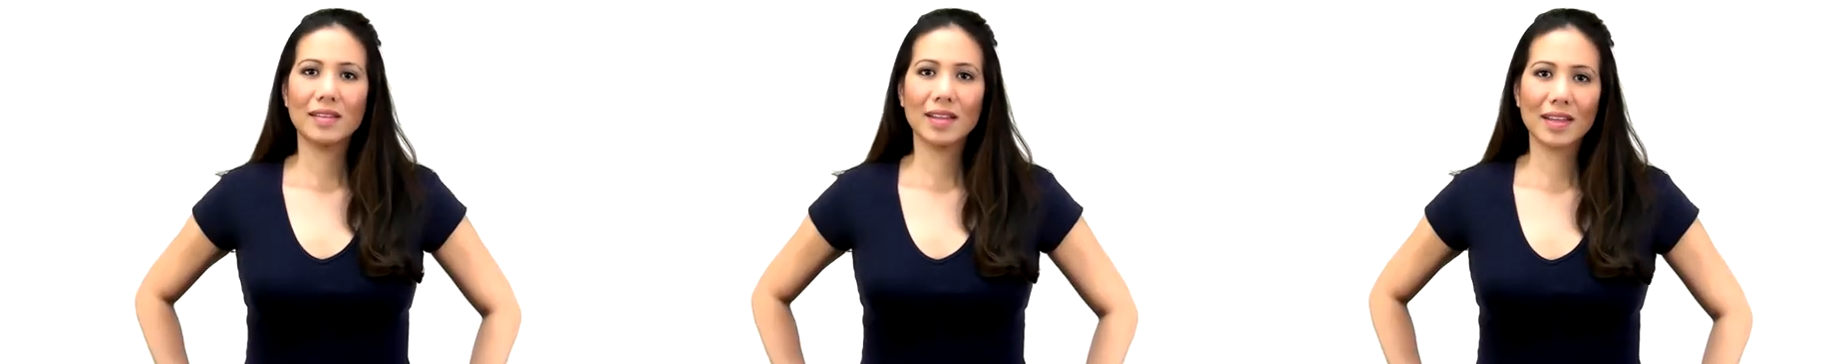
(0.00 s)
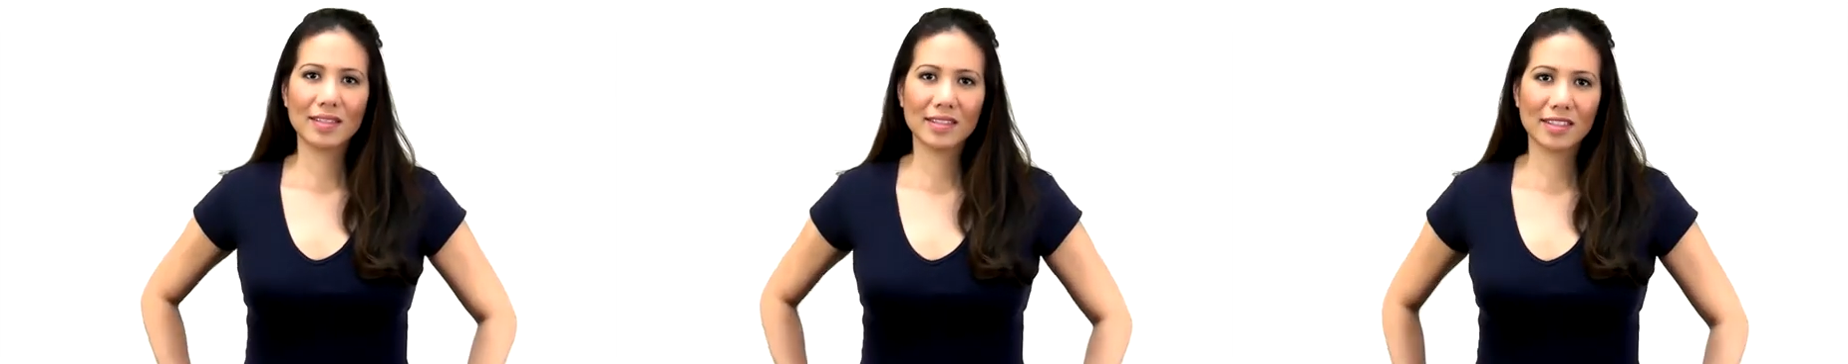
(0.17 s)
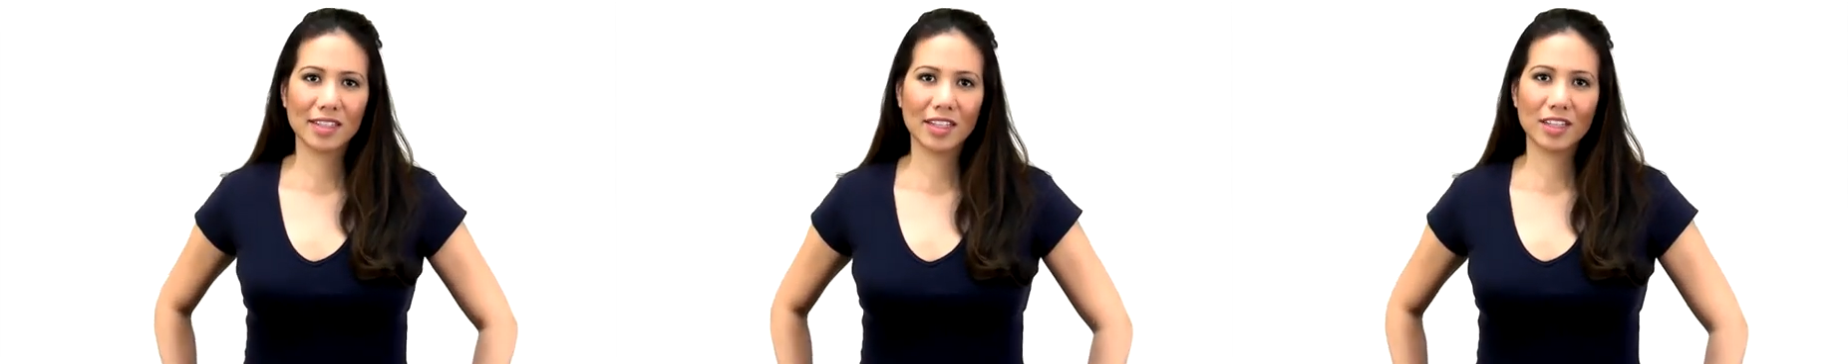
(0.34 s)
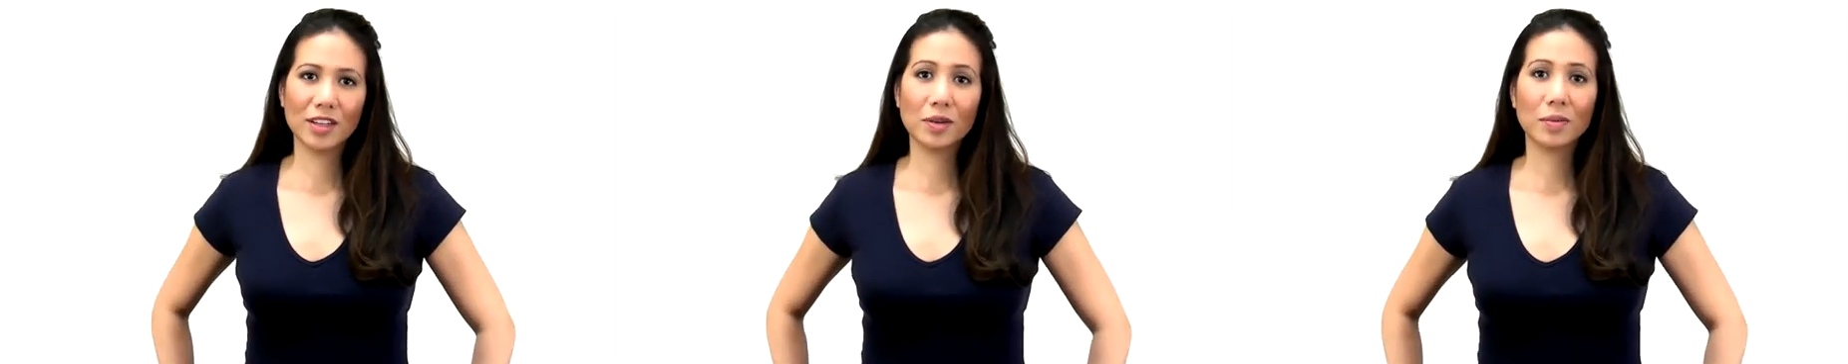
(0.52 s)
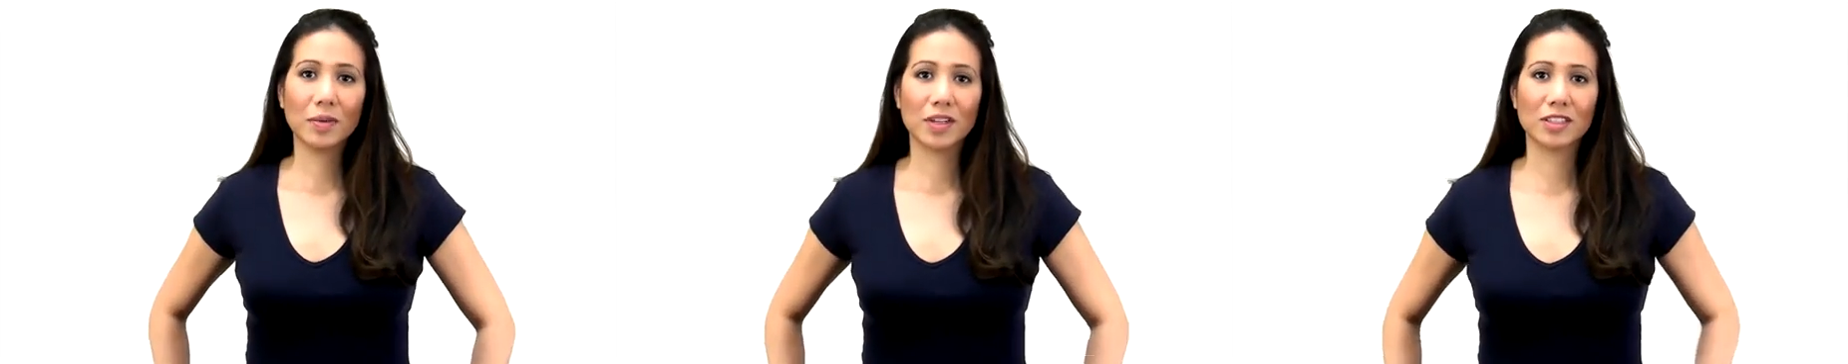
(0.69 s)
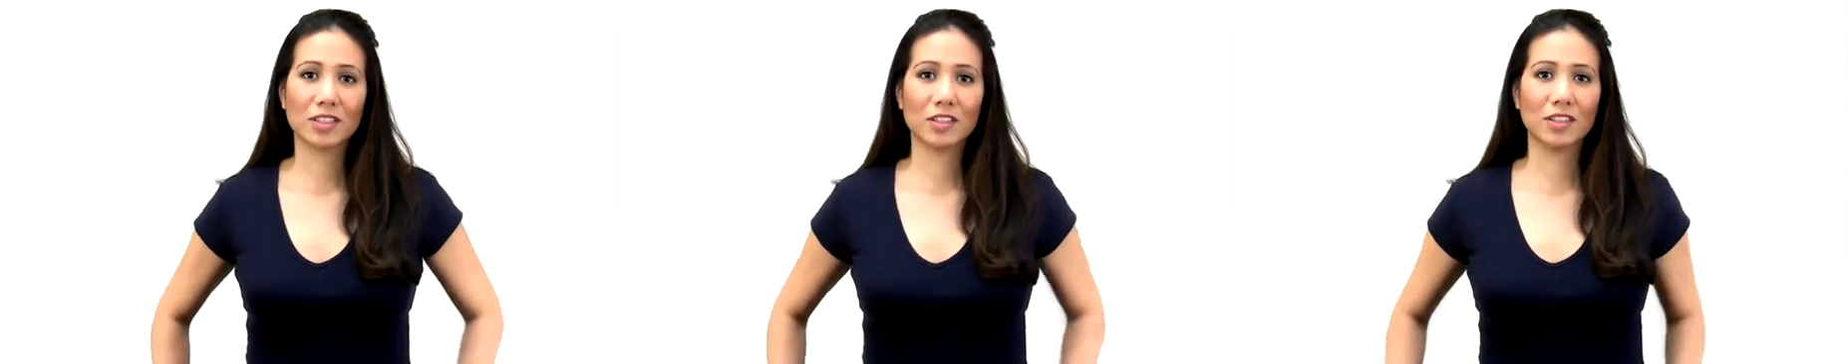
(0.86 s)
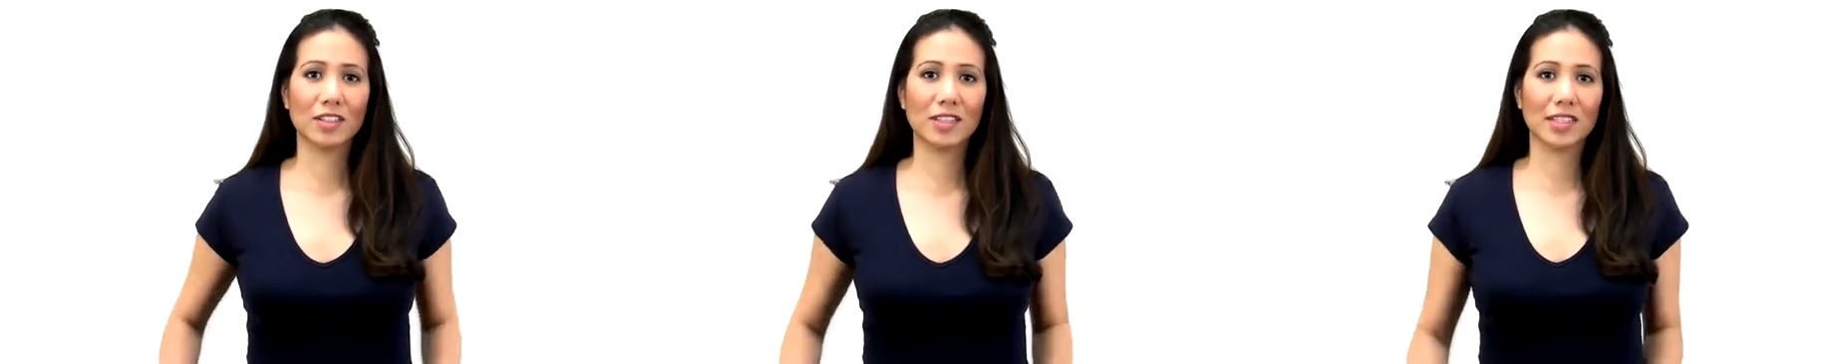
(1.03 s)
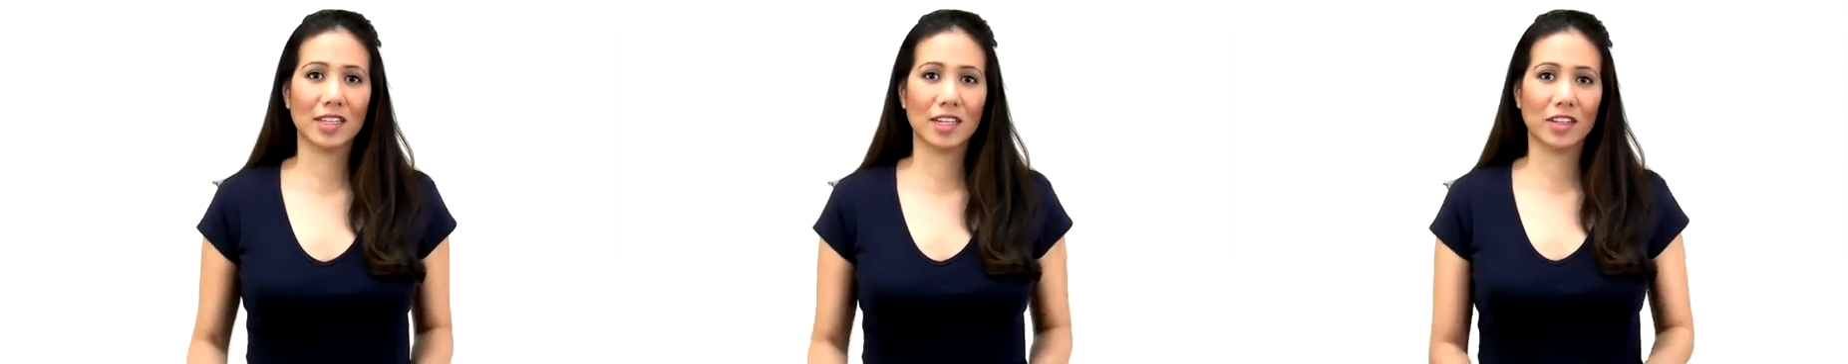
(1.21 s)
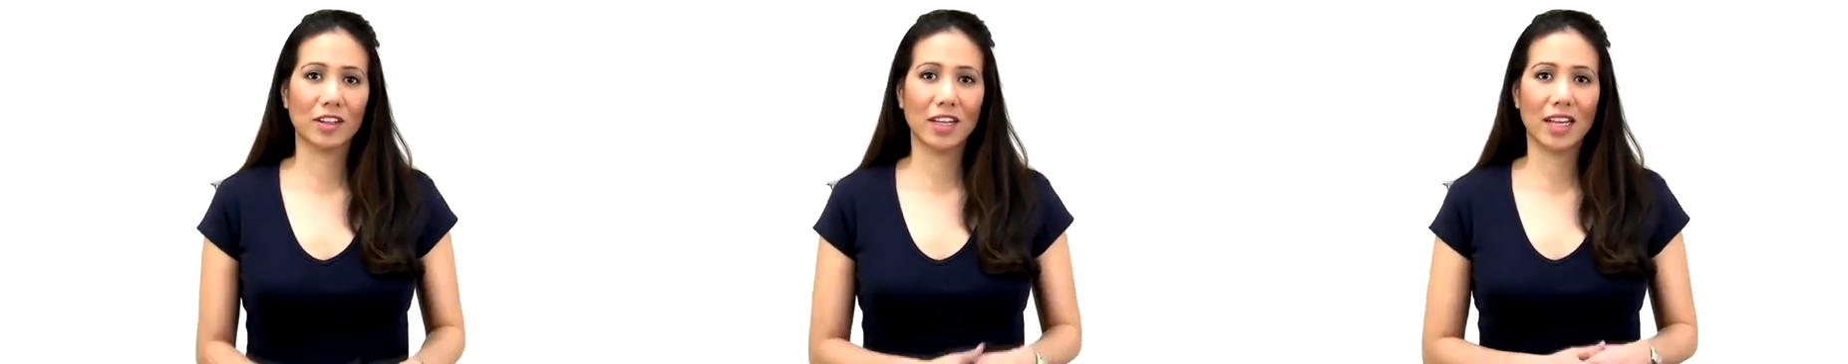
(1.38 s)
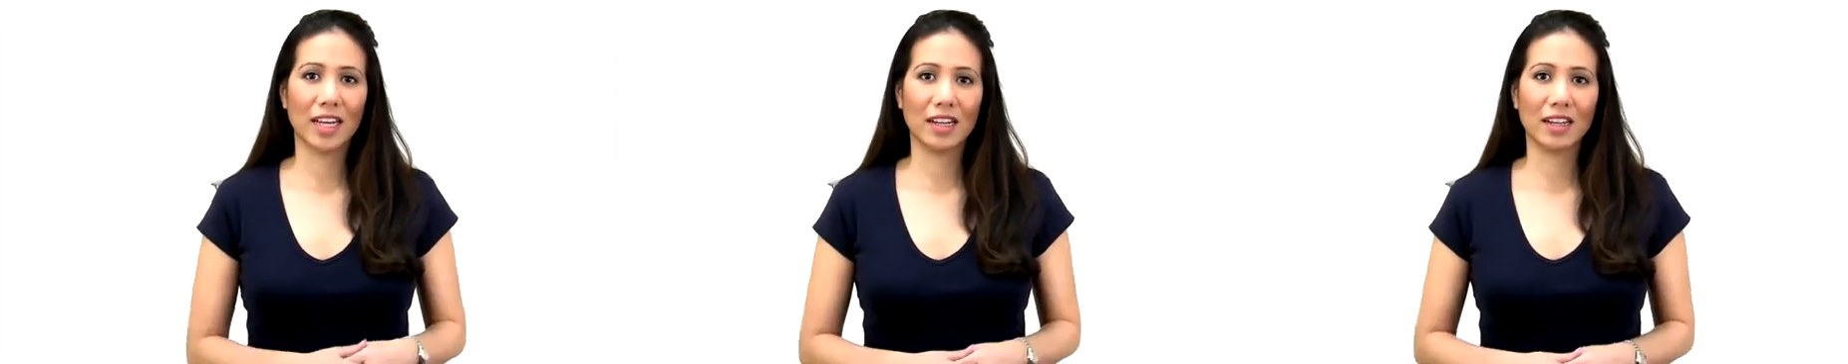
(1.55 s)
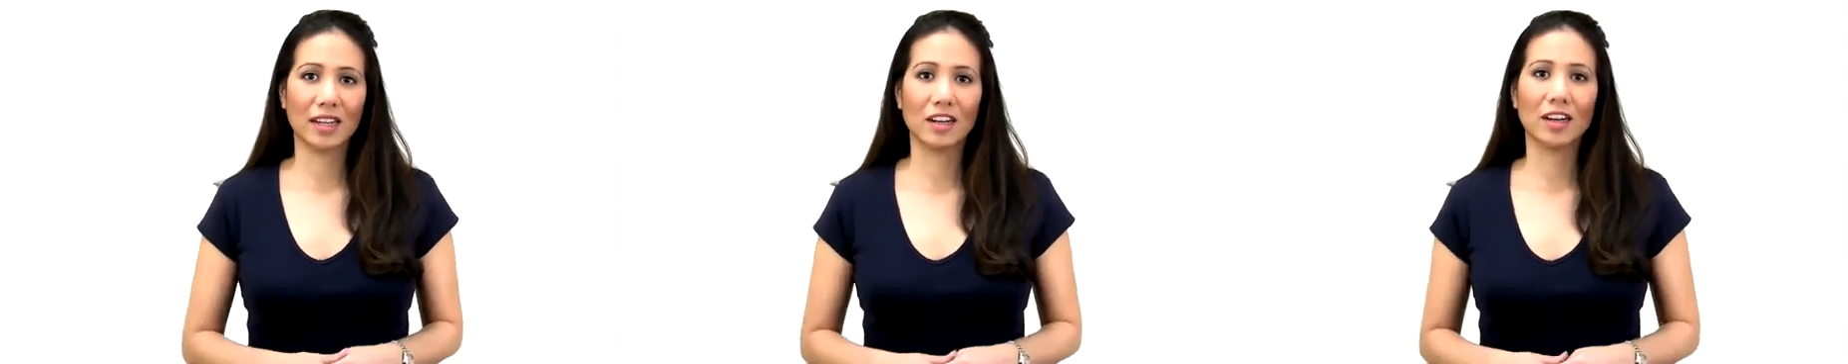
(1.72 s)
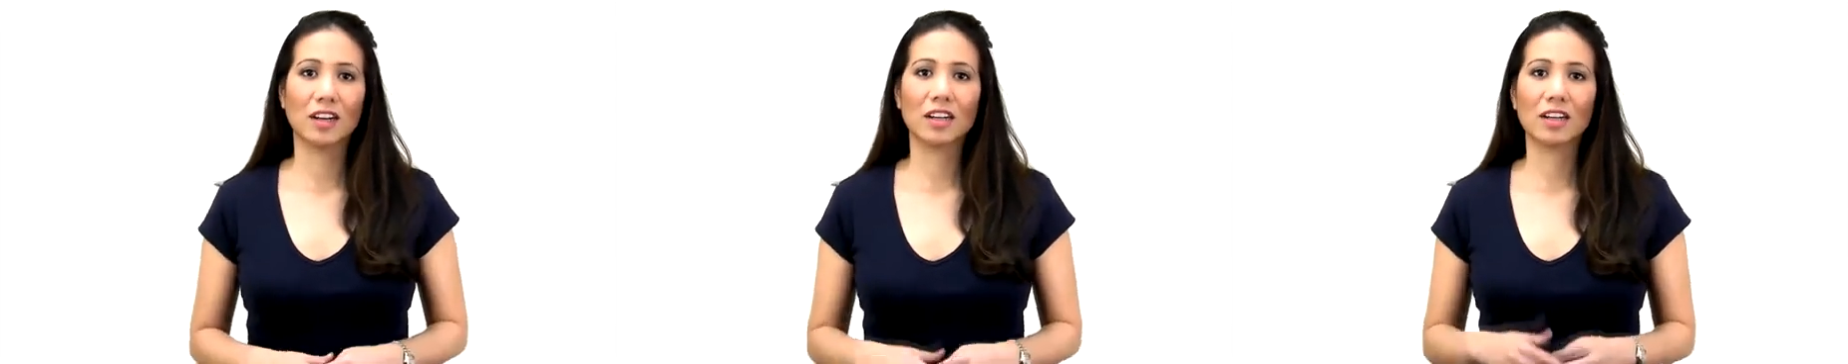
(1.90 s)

Next thing you'll want to consider getting